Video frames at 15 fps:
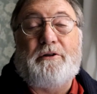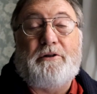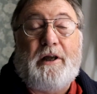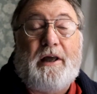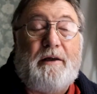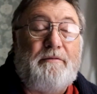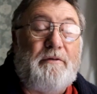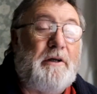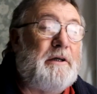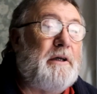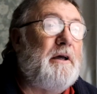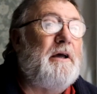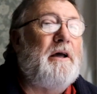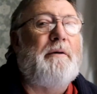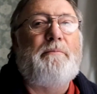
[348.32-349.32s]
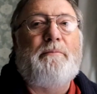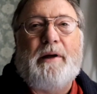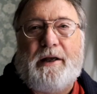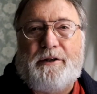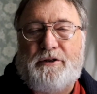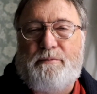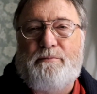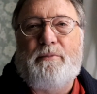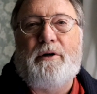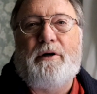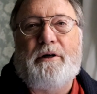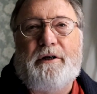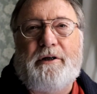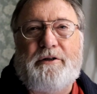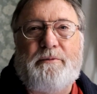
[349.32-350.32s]
have like a mass
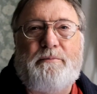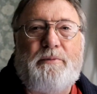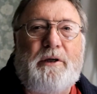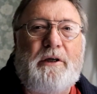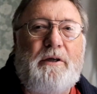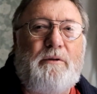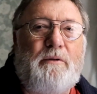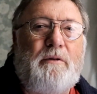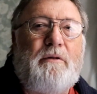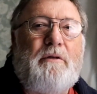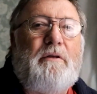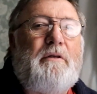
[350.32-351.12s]
market appeal.